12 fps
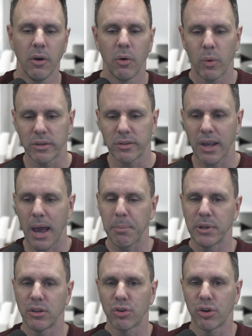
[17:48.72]
What's
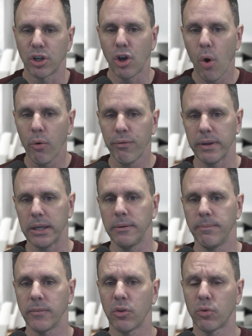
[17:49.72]
happened during COVID
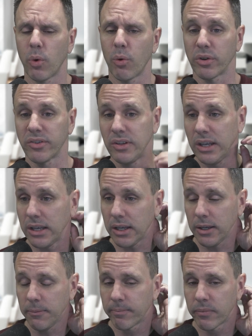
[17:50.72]
is what we're
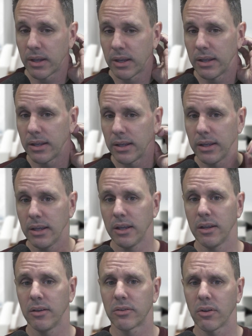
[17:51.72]
seeing
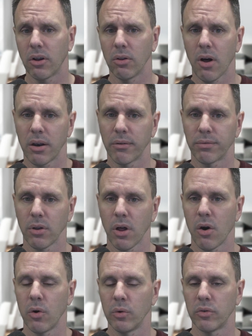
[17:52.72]
is a lot of
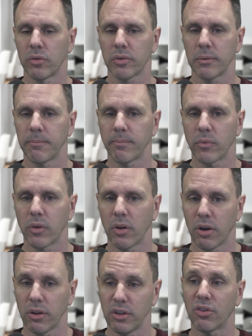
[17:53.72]
loans,
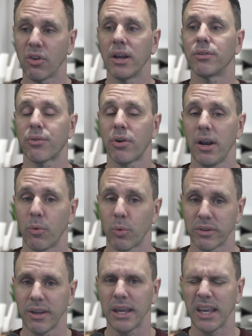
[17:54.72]
these lines of credit we're
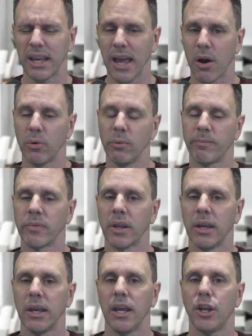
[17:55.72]
taking out,
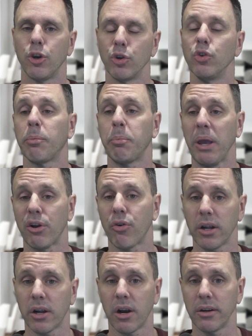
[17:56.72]
they're used to pay
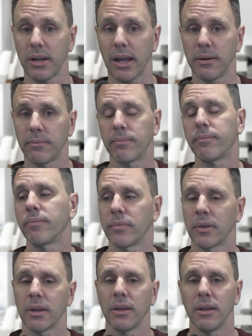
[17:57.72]
credit card debt.
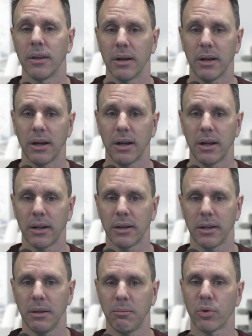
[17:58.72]

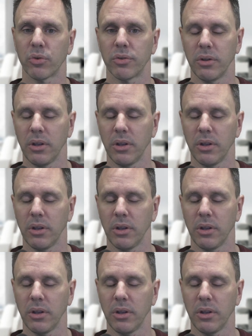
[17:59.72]
And most,